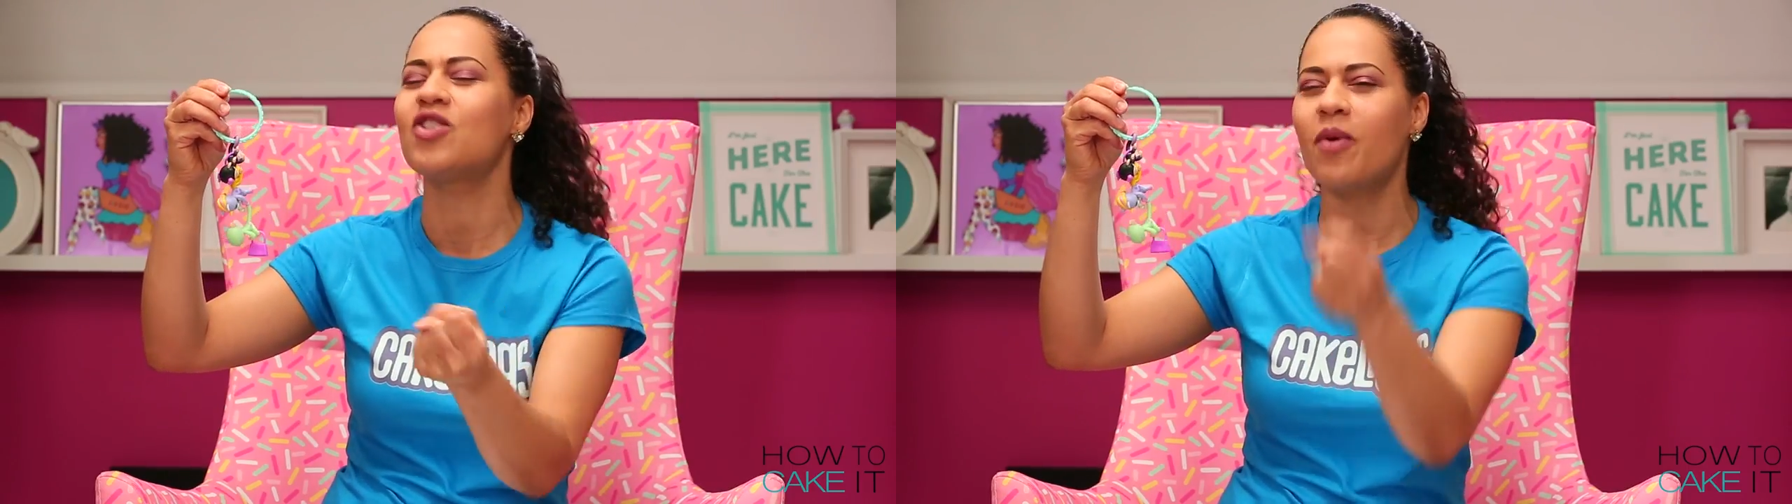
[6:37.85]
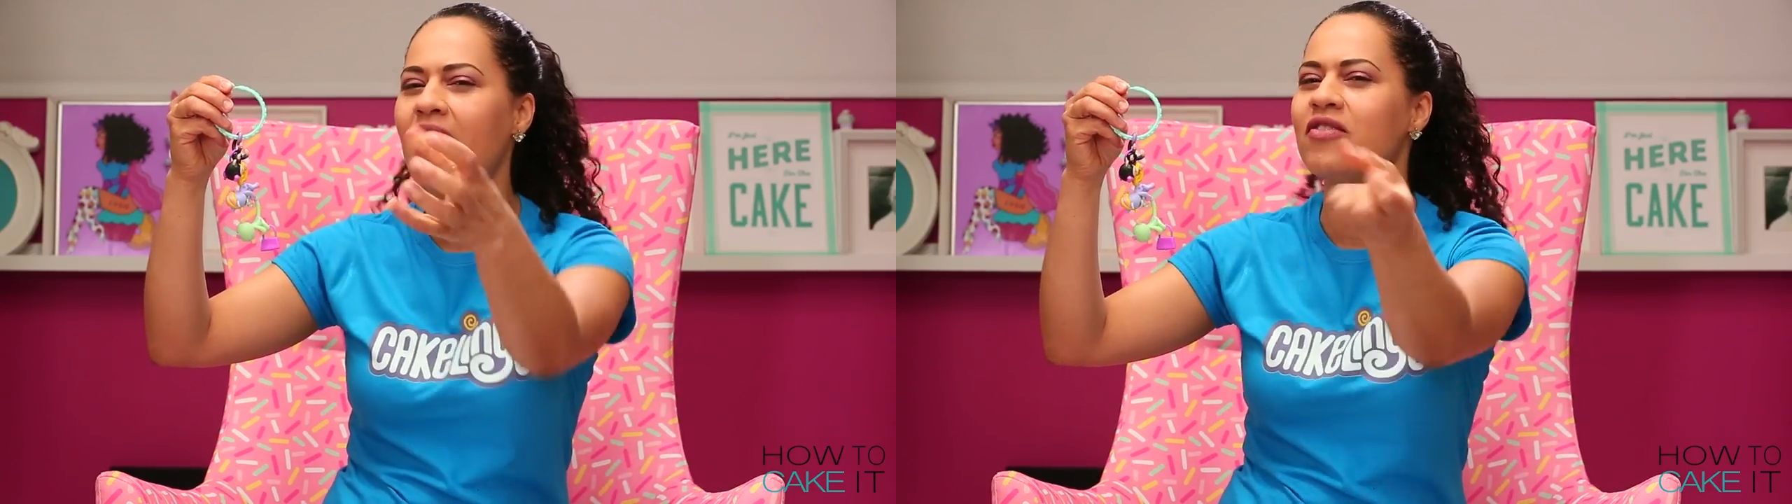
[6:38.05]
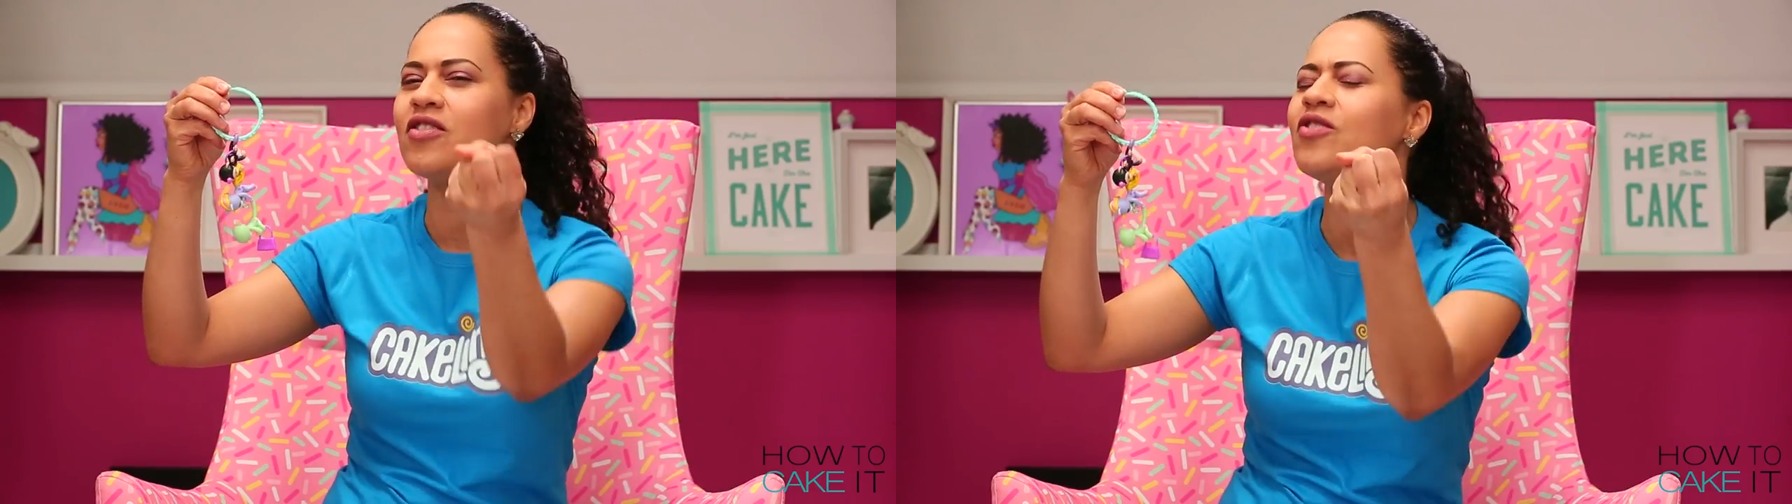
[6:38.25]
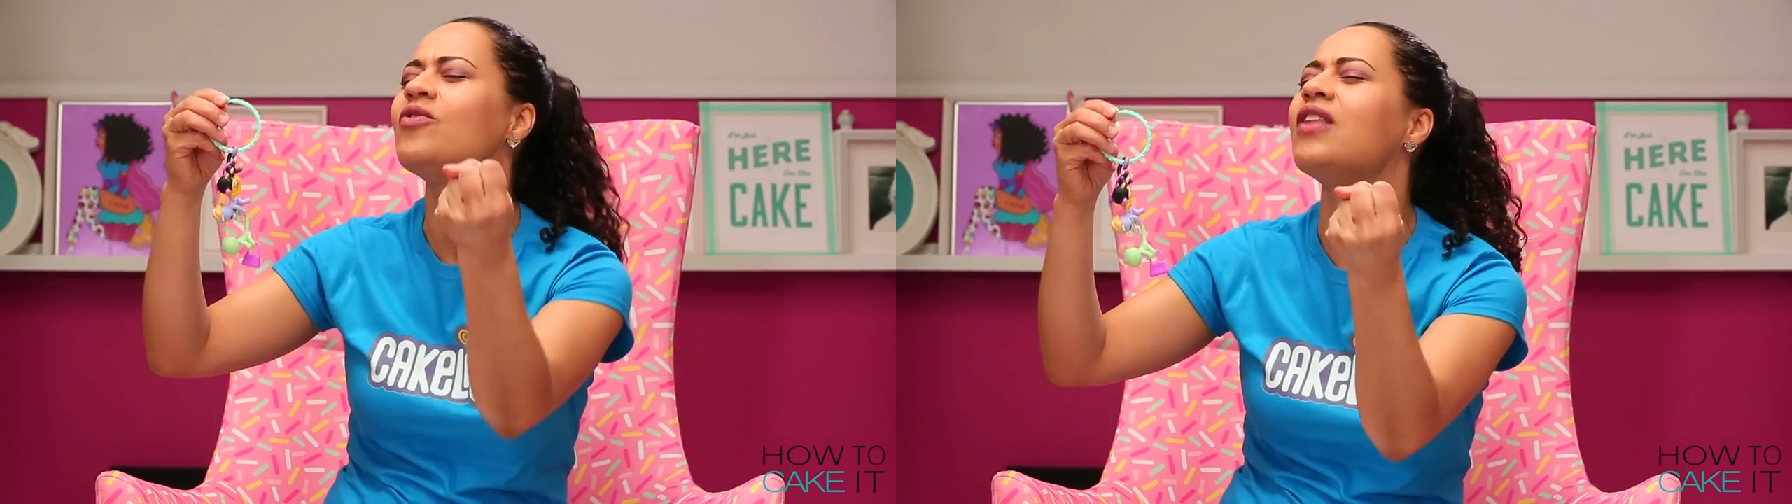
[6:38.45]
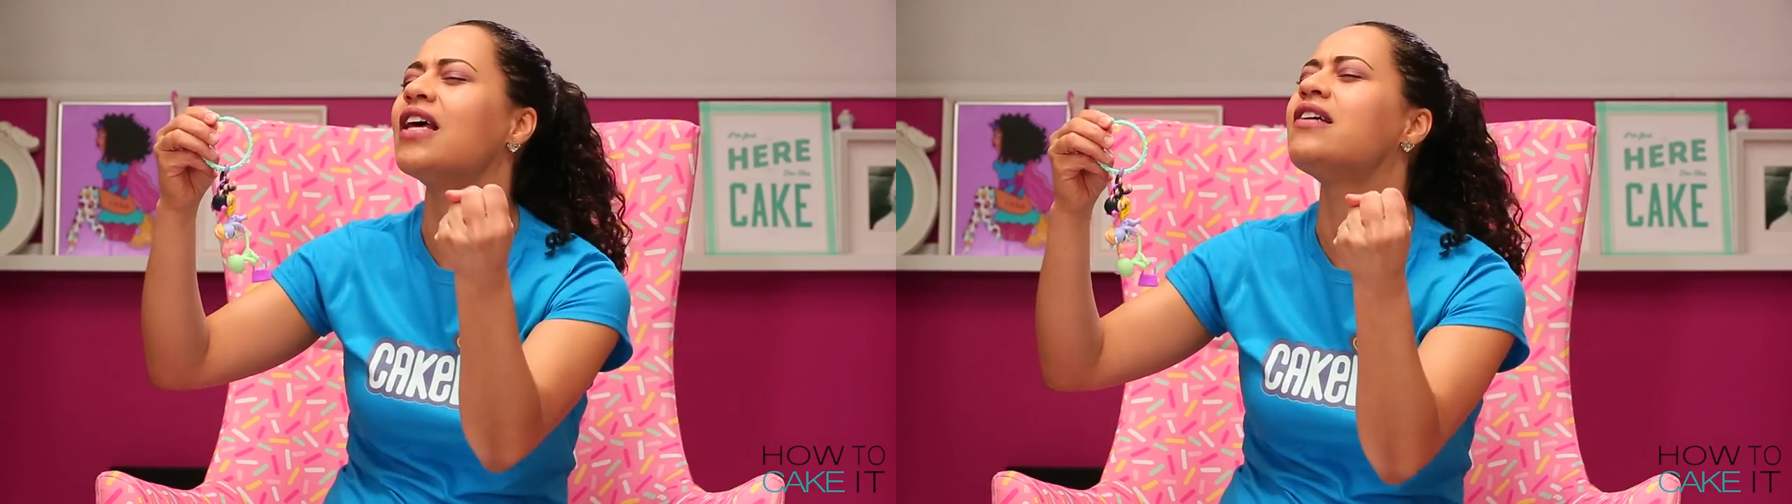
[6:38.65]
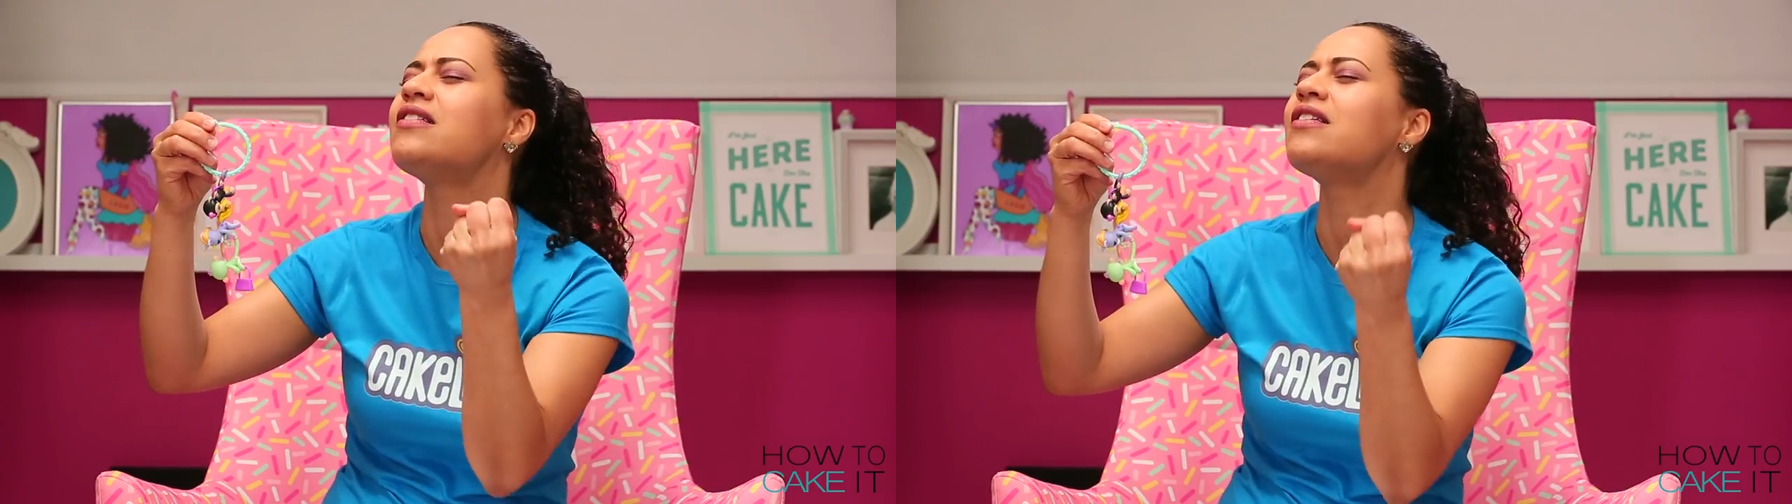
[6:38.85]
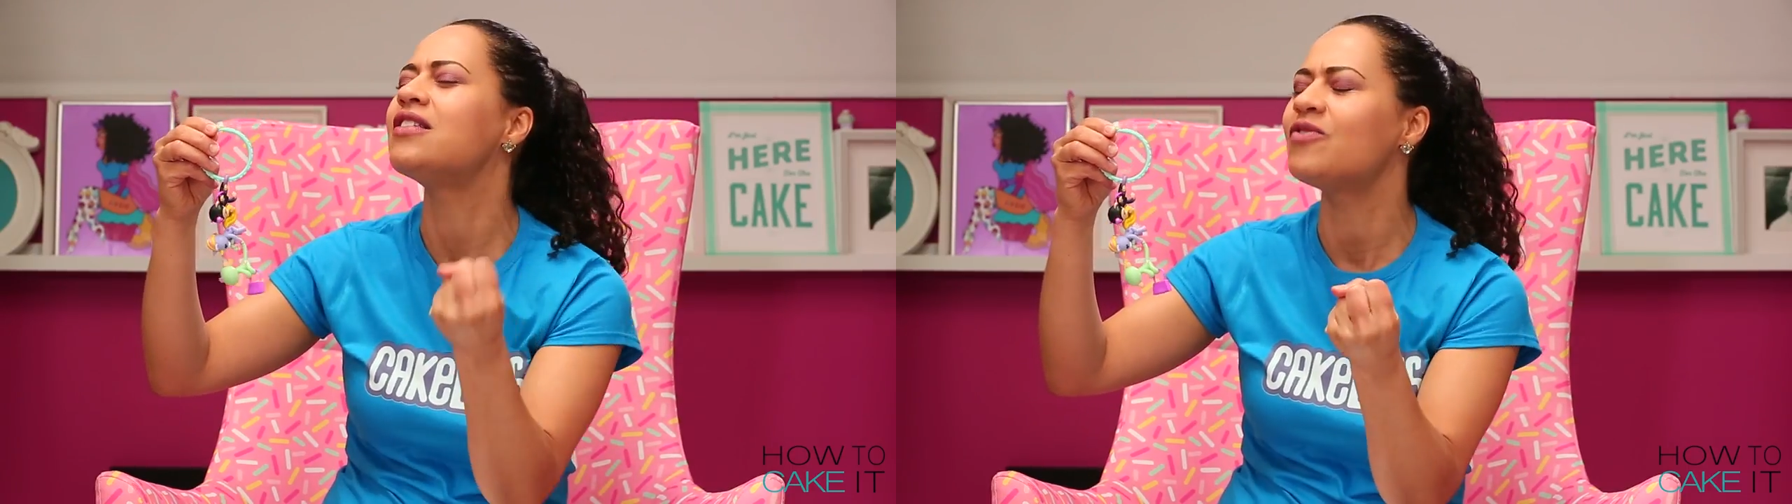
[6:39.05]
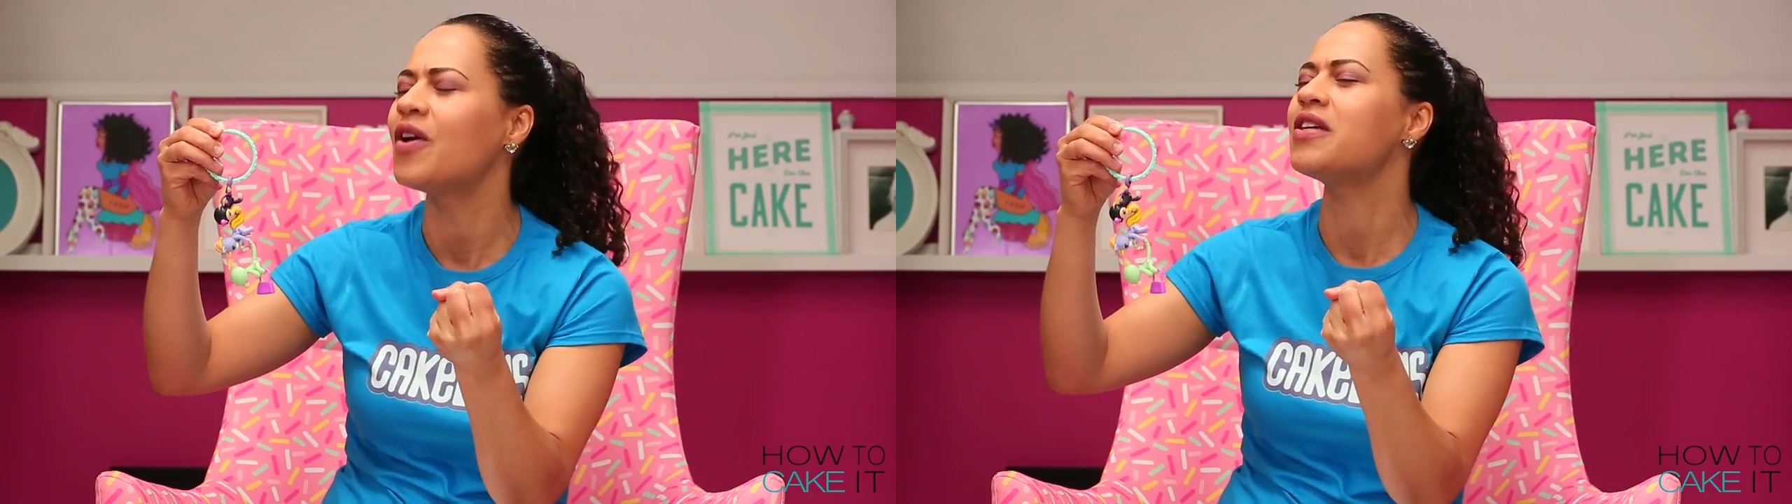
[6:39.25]
You have to do this,
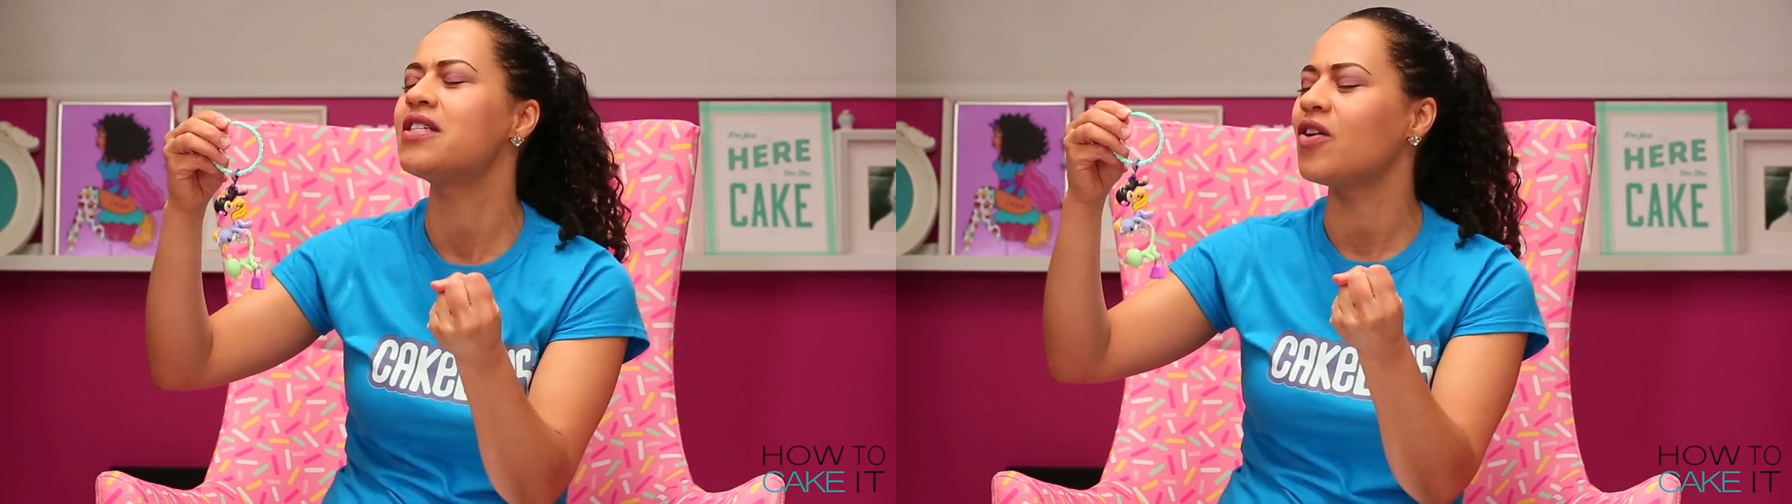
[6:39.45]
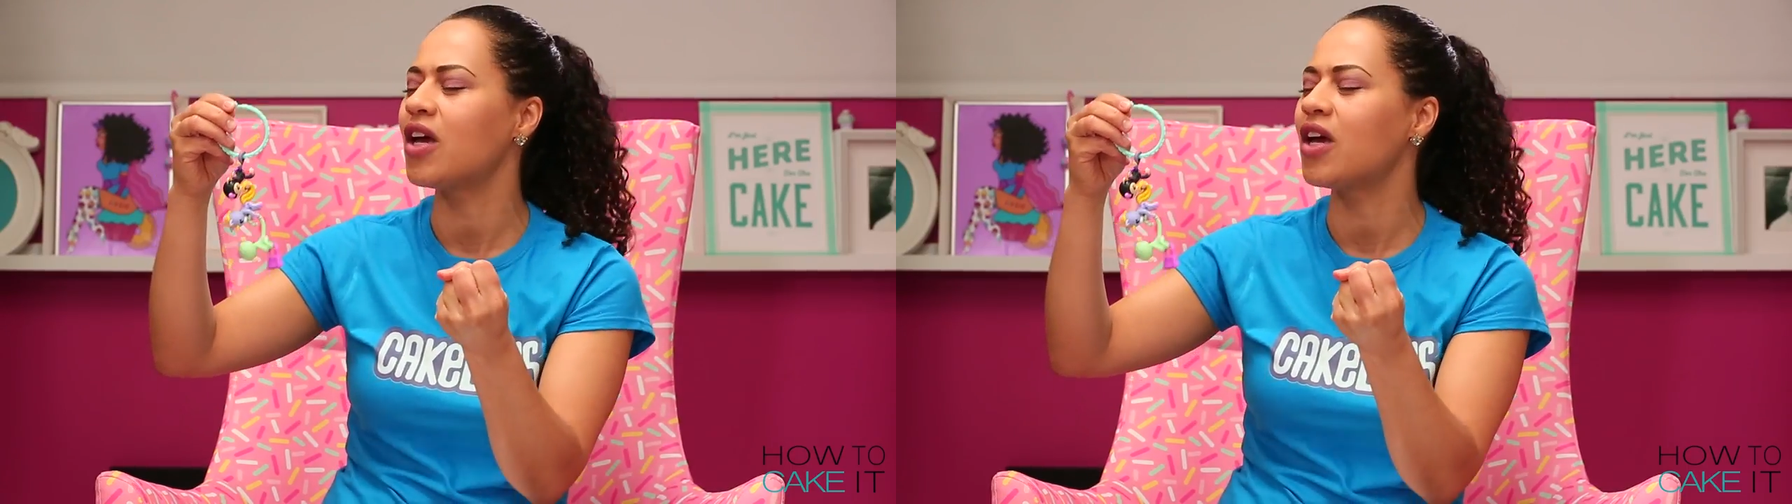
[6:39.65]
it's very serious.